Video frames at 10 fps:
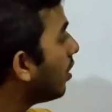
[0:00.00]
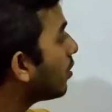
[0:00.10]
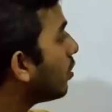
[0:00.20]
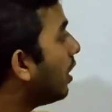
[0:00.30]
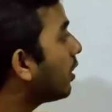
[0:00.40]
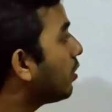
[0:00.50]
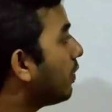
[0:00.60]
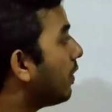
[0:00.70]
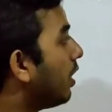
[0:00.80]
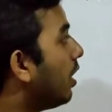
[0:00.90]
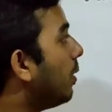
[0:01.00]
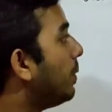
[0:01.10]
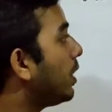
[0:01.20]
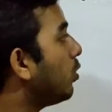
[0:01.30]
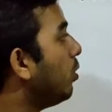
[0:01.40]
So length of
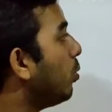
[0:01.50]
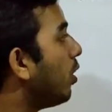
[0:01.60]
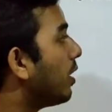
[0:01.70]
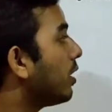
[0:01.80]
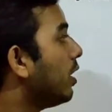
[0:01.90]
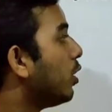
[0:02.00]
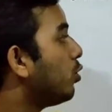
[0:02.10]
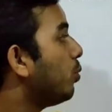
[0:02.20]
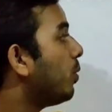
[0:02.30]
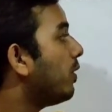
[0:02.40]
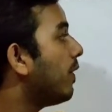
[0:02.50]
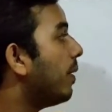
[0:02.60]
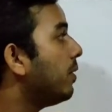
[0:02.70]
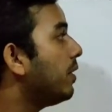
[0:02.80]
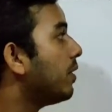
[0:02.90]
PQ will be what
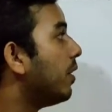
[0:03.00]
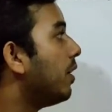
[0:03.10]
2.5, this